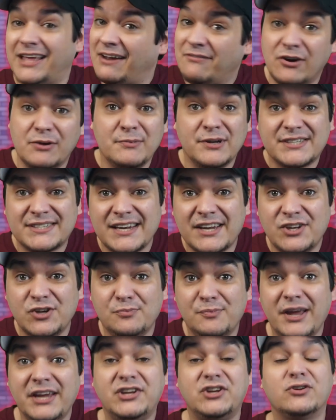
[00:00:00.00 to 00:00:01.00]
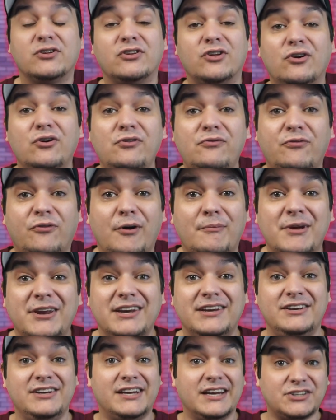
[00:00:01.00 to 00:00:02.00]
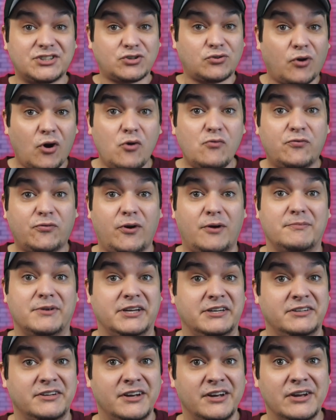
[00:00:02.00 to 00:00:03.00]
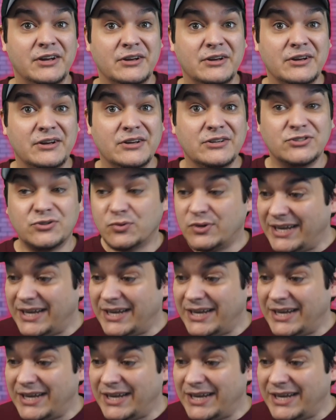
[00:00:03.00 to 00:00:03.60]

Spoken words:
Every mistake you make, you'll learn from it, and you get to grow from it. So